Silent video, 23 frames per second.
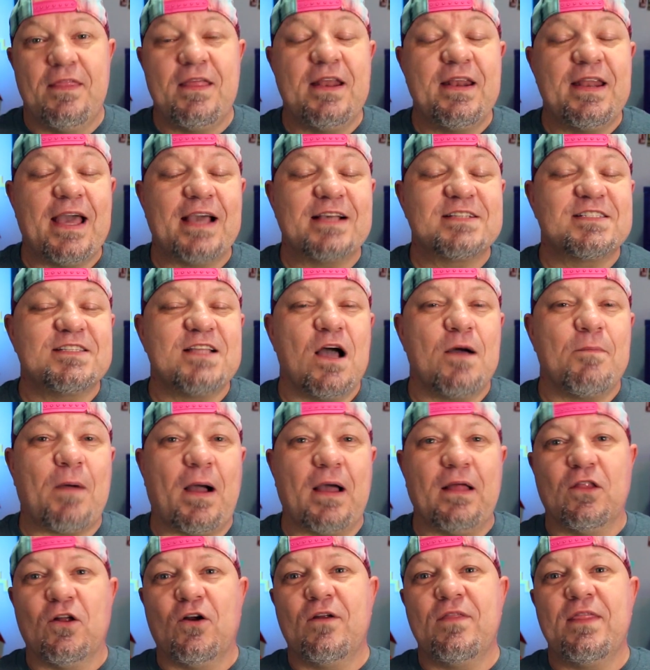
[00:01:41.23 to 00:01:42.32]
then next up,
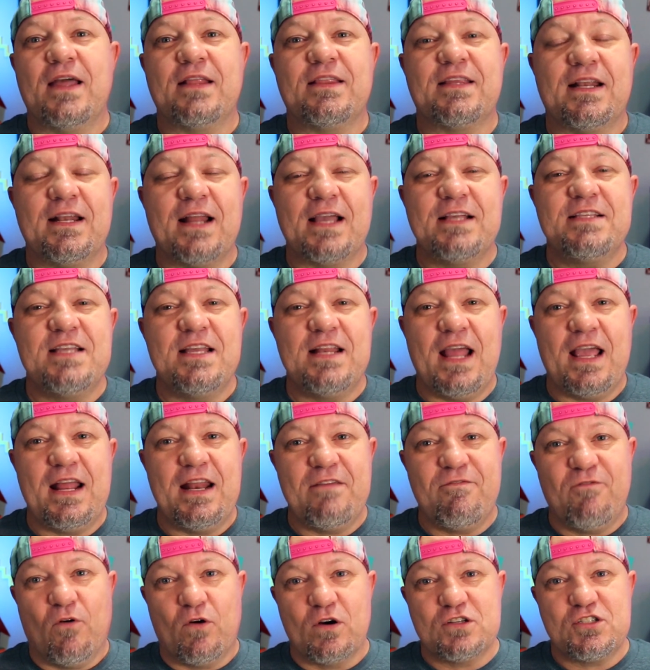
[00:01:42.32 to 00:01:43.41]
I learned that the
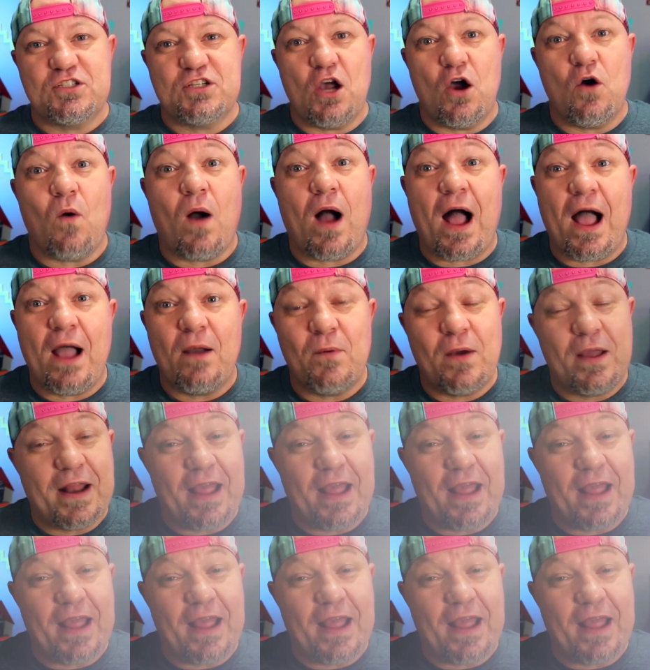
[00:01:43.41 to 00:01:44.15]
1984 show Highway